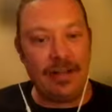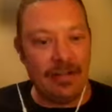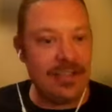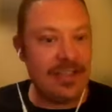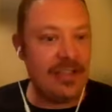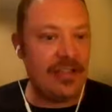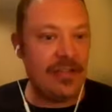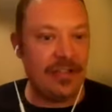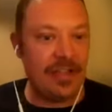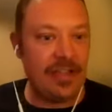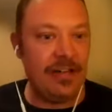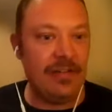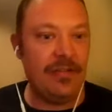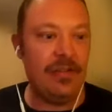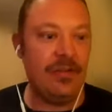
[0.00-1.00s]
listened to the
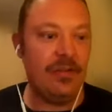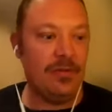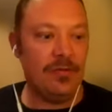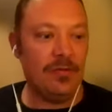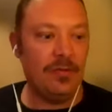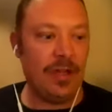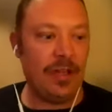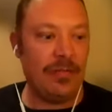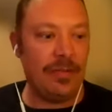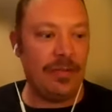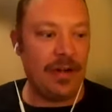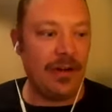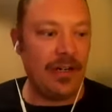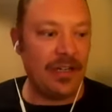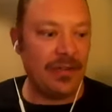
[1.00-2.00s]
interview with
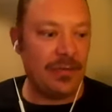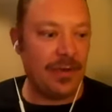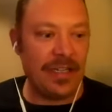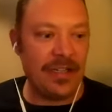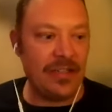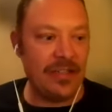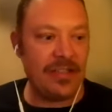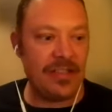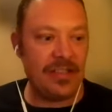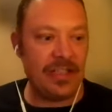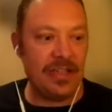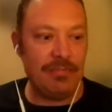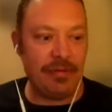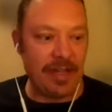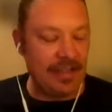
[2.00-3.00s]
Mayorkas when
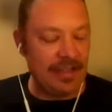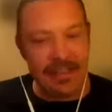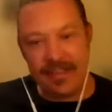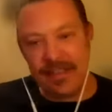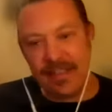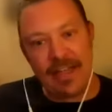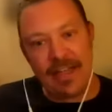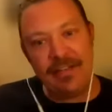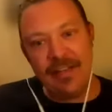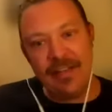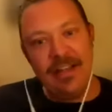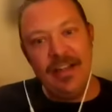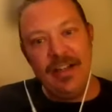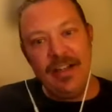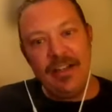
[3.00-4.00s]
he blatantly says,
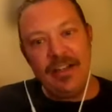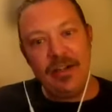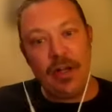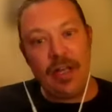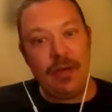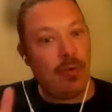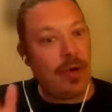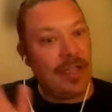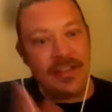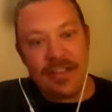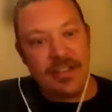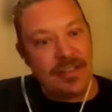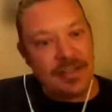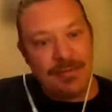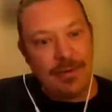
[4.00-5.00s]
it
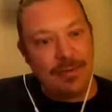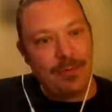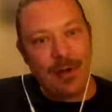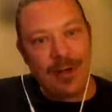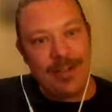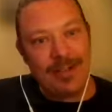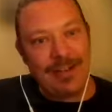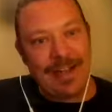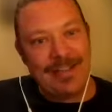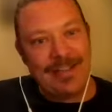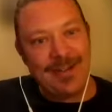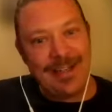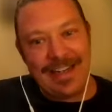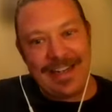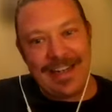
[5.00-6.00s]
wasn't before July
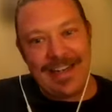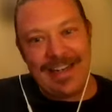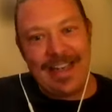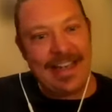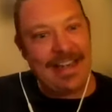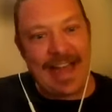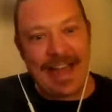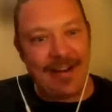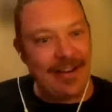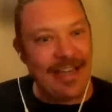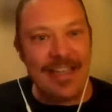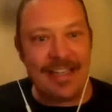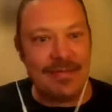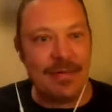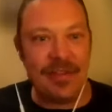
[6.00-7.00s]
29 and now it
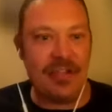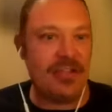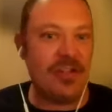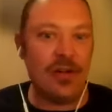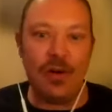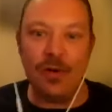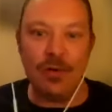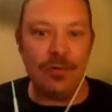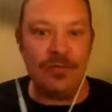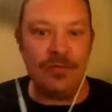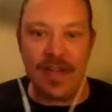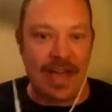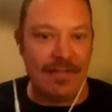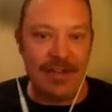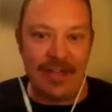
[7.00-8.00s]
is, but there's no
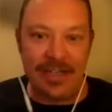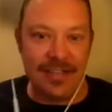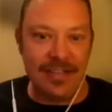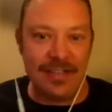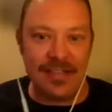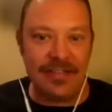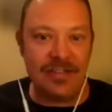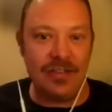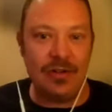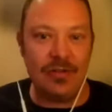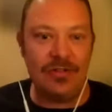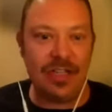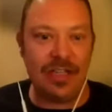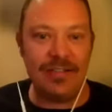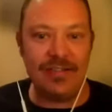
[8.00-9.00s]
evidence, there's no
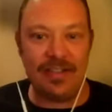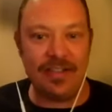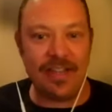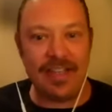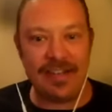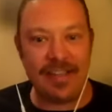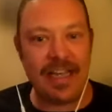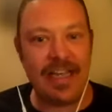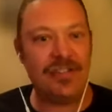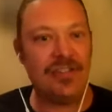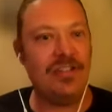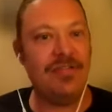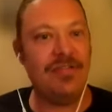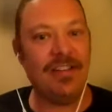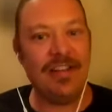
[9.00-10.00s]

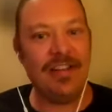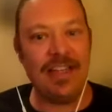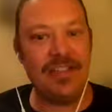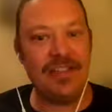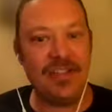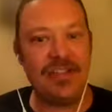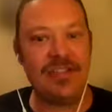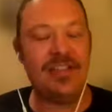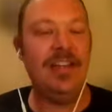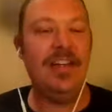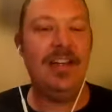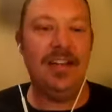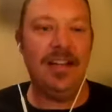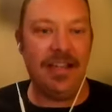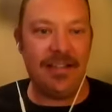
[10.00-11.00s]
justification really.
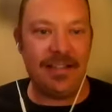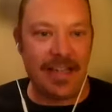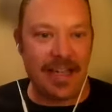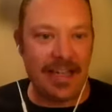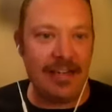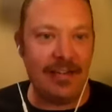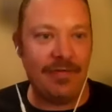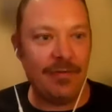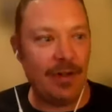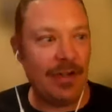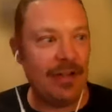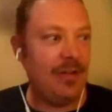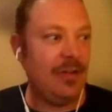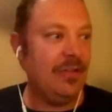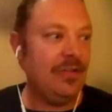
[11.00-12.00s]
It's kind of one
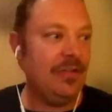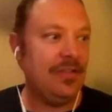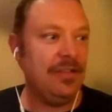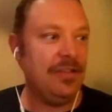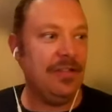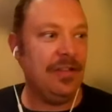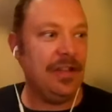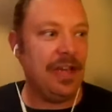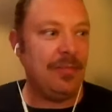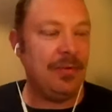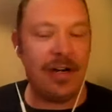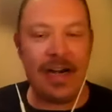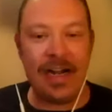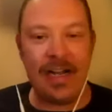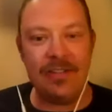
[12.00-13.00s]
of those, the
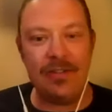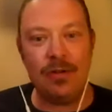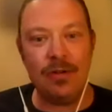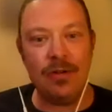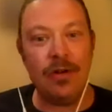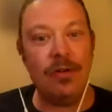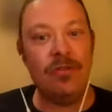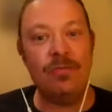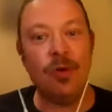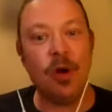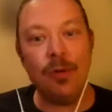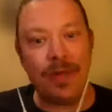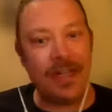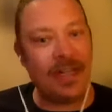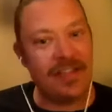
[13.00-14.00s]
emperor has no clothes
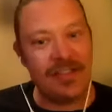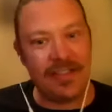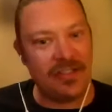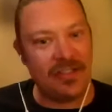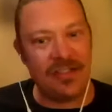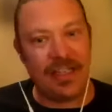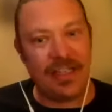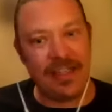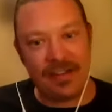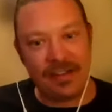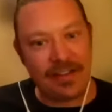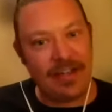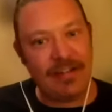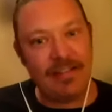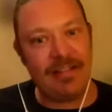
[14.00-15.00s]
moment, because it's just like
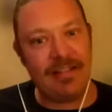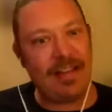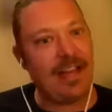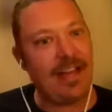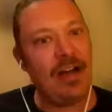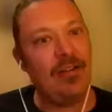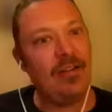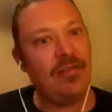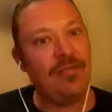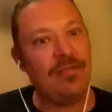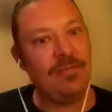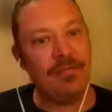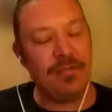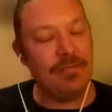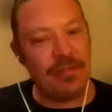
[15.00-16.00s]
clear how
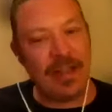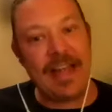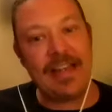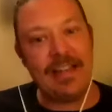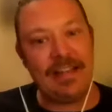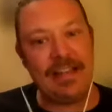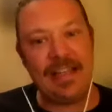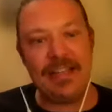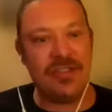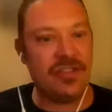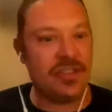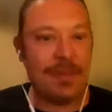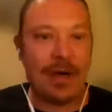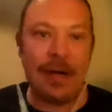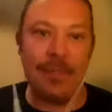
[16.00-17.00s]
blatantly it's
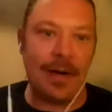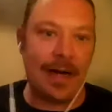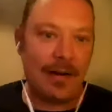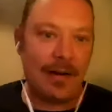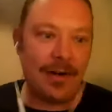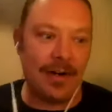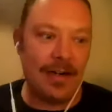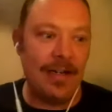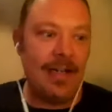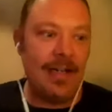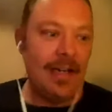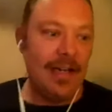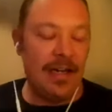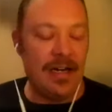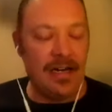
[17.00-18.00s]
just about power
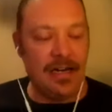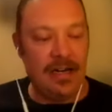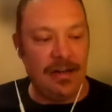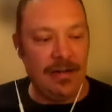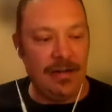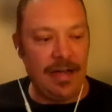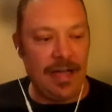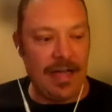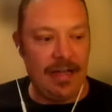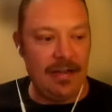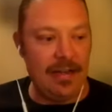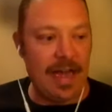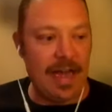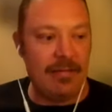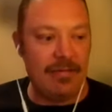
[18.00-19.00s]

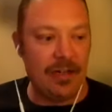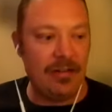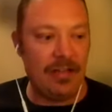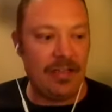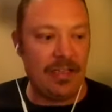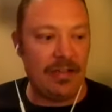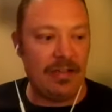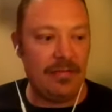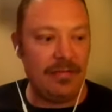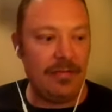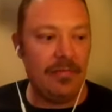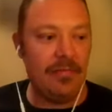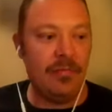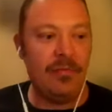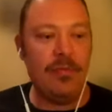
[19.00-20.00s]
and not really
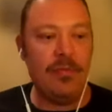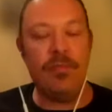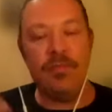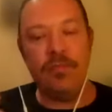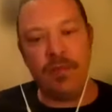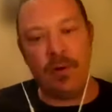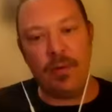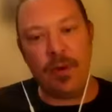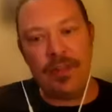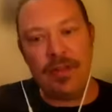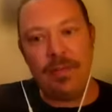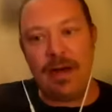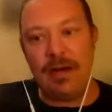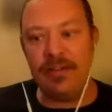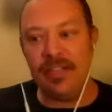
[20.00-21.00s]
for what the
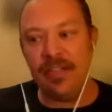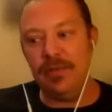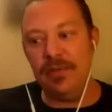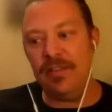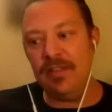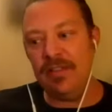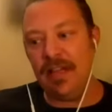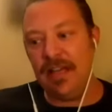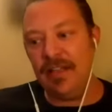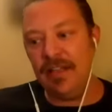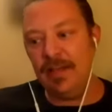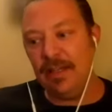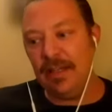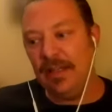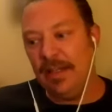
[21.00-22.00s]
policy was designed
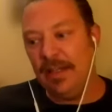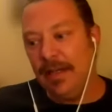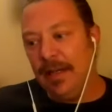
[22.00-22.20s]
to be.